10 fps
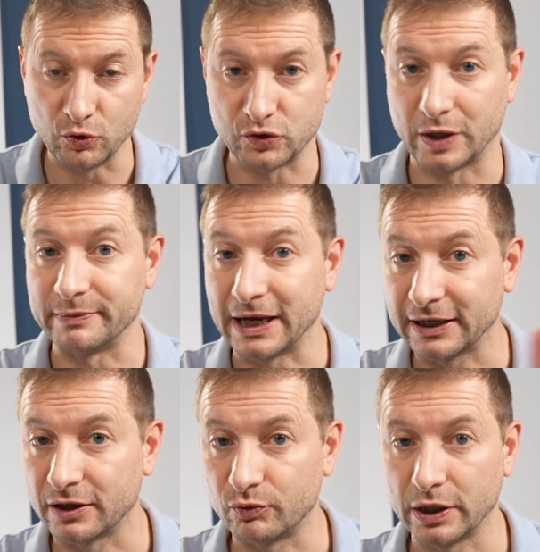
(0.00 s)
so I'm not
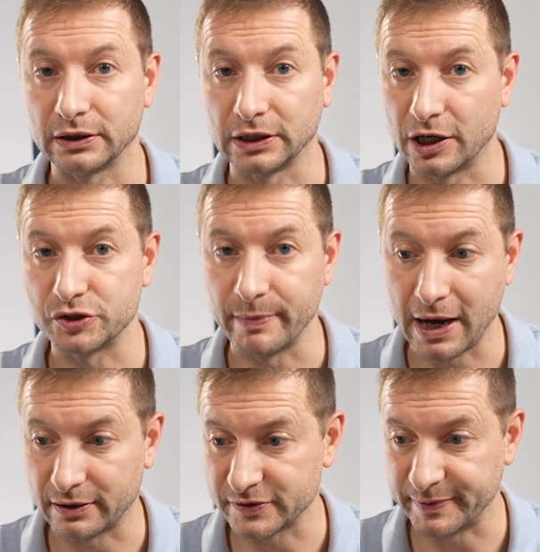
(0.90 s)
gonna run large
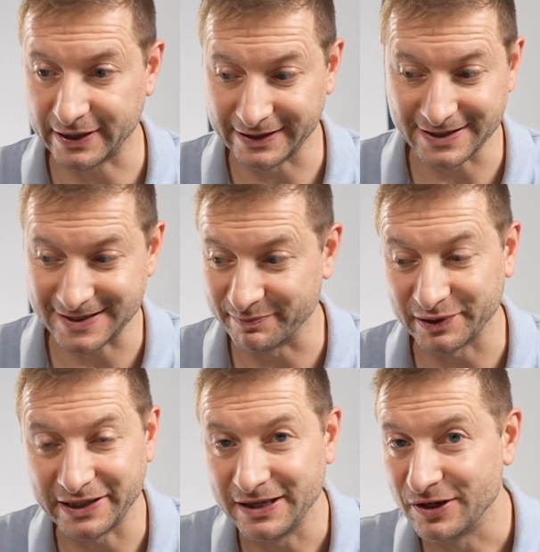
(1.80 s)
models because they
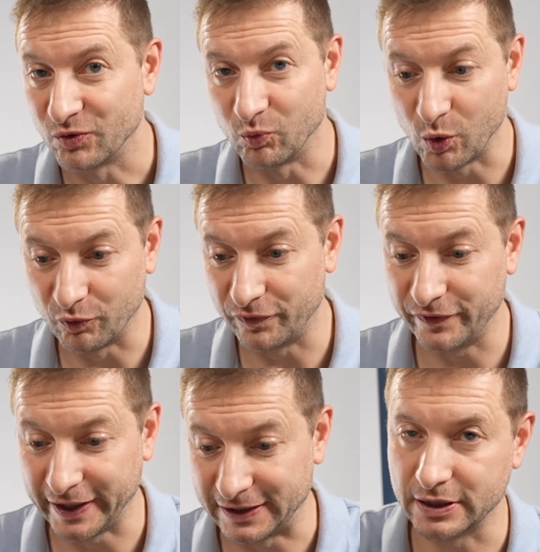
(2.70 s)
simply won't
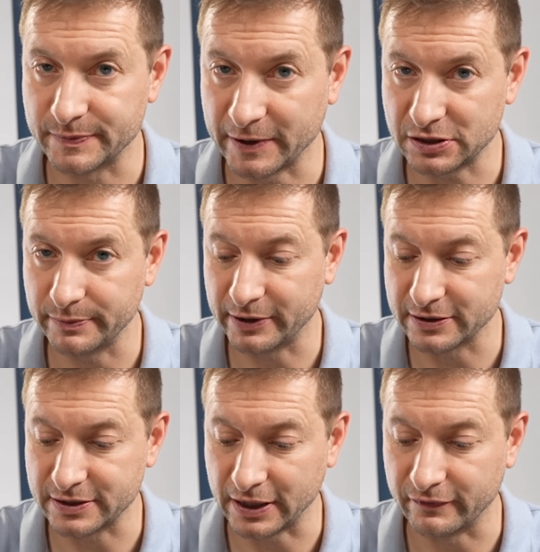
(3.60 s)
fit, especially
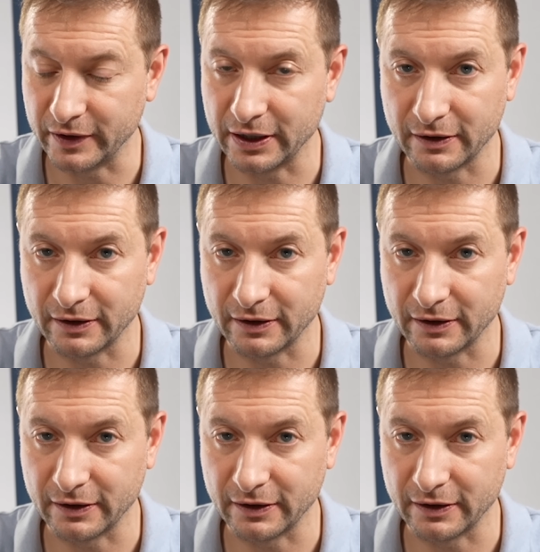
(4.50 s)
because the NVIDIA